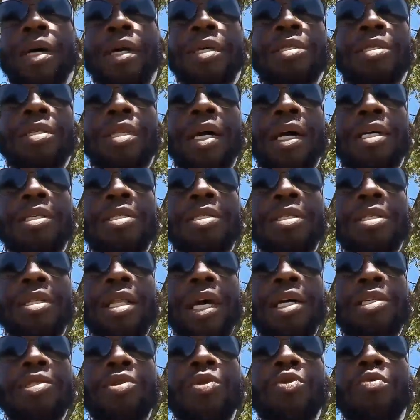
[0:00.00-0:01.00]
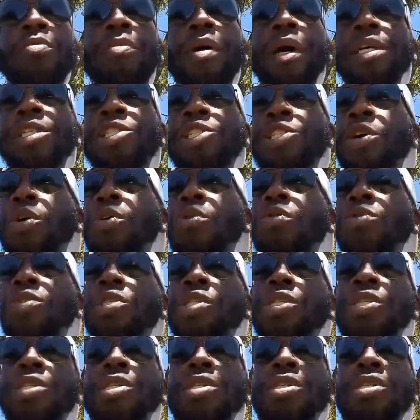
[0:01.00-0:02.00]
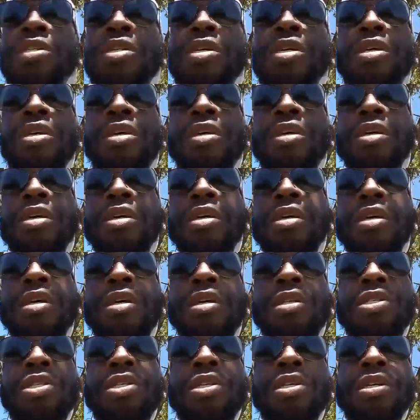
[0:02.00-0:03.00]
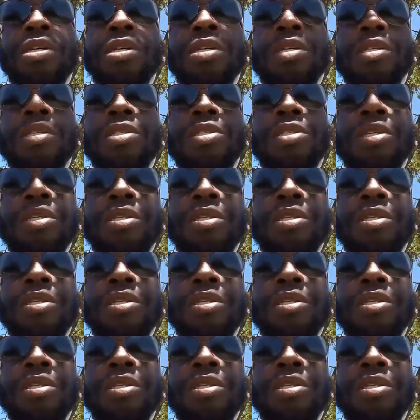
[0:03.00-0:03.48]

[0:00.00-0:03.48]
That's who Mike chose to be